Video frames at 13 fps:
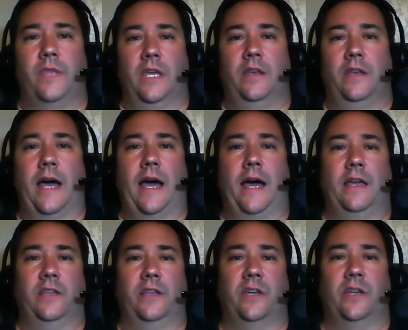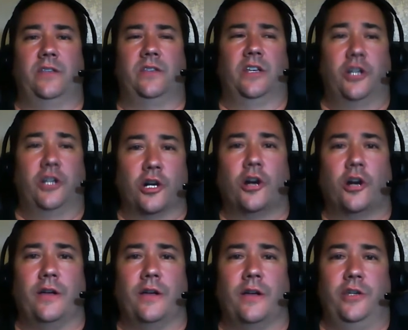it's
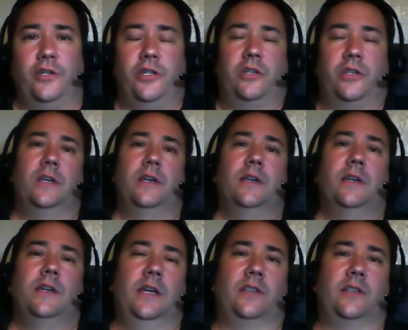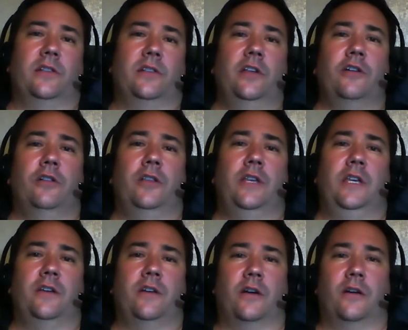encouraged. It's literally
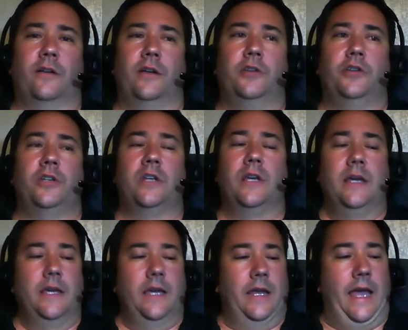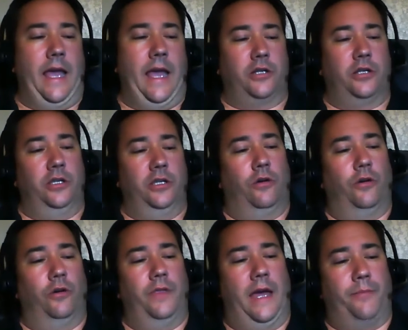encouraged. And I actually
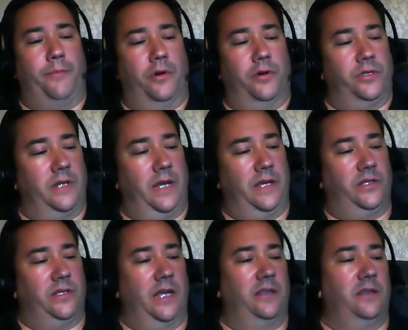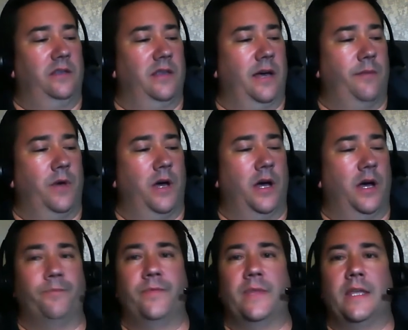told that person, I said to them,